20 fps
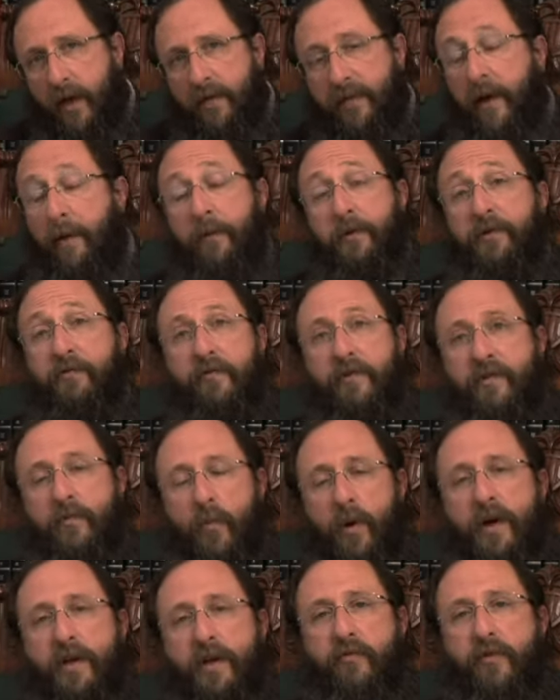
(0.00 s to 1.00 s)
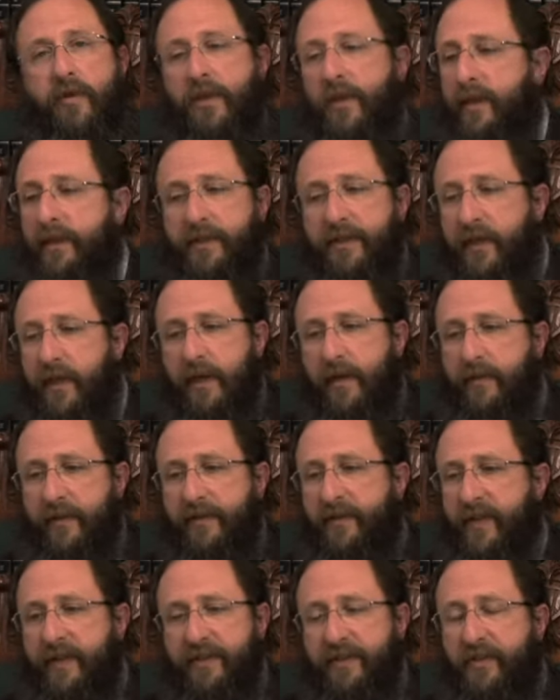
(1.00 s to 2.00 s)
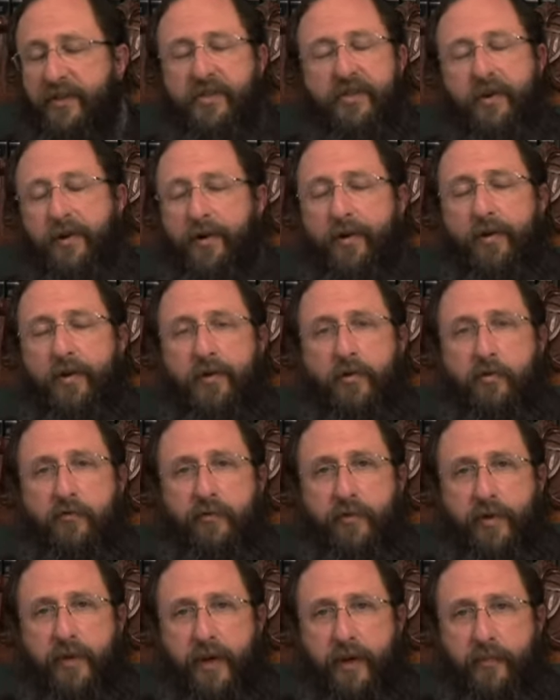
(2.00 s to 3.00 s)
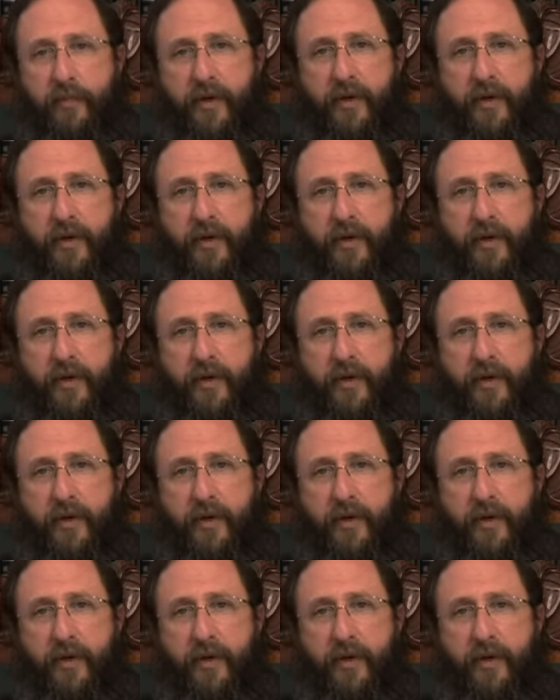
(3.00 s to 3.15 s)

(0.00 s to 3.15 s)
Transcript: that was the reason realized this has to start all over again,